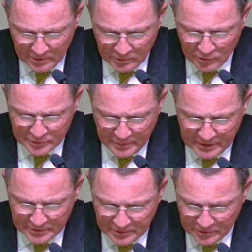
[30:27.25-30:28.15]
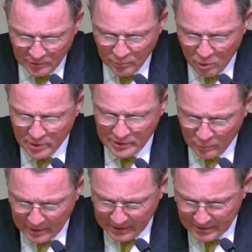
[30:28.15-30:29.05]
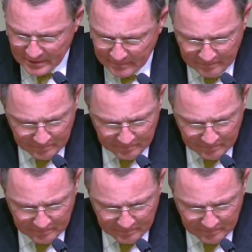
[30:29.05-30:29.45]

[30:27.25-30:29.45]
nor speakest to warn the wicked